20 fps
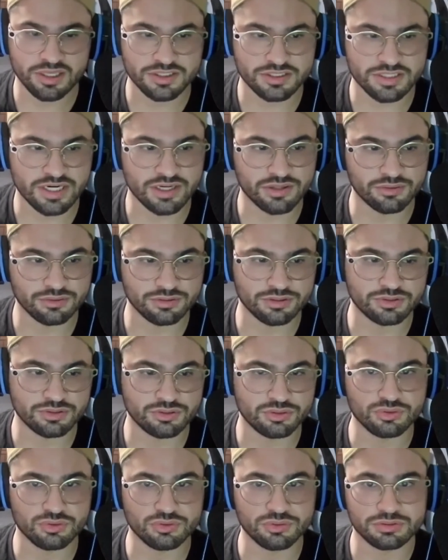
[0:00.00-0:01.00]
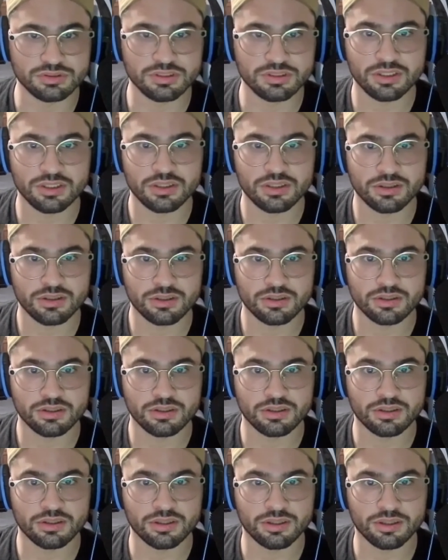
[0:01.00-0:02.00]
Harold, who
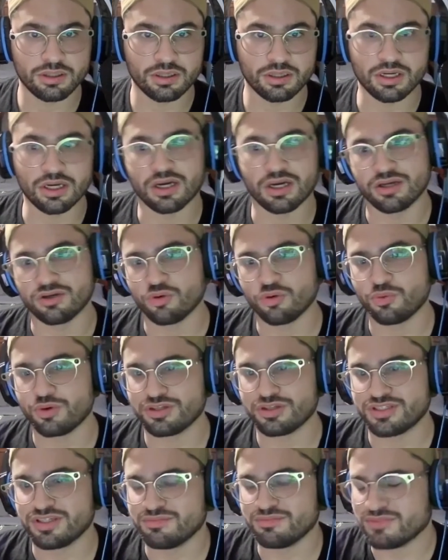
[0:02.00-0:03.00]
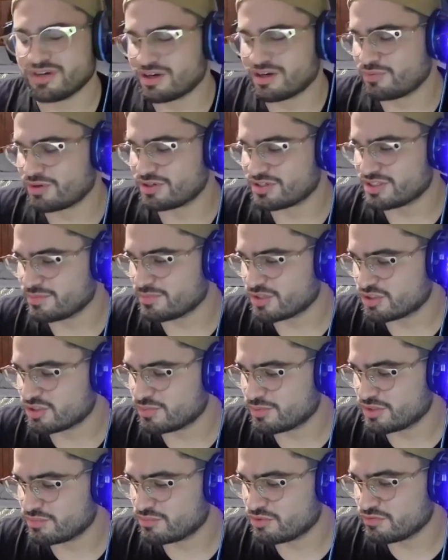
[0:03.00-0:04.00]
I don't want to say. I don't want to say much
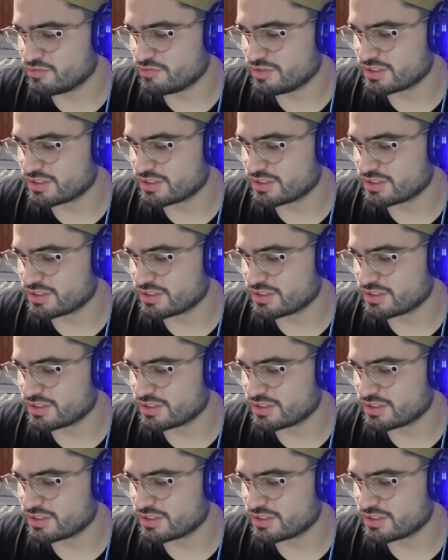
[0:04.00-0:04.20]
about the movie.